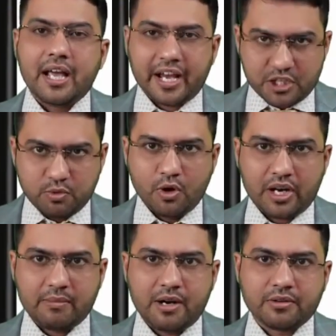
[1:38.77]

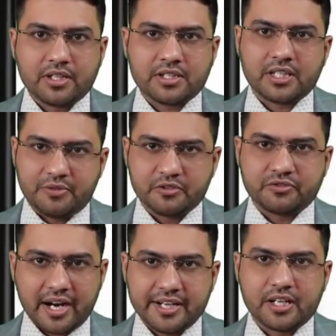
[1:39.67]
Explore about us. If you
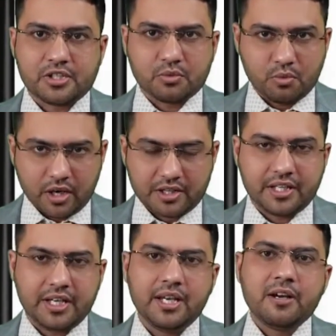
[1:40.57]
find us
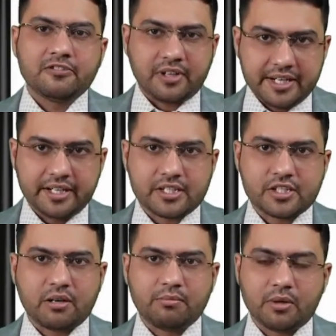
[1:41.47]
worthy, find
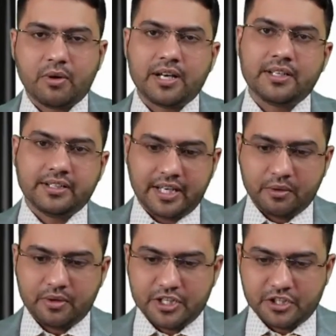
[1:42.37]
us number one, then
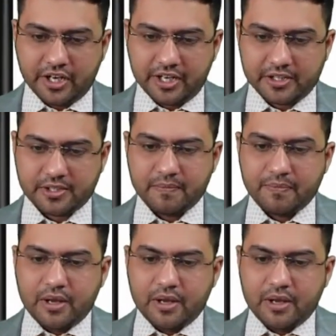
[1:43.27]
only join us.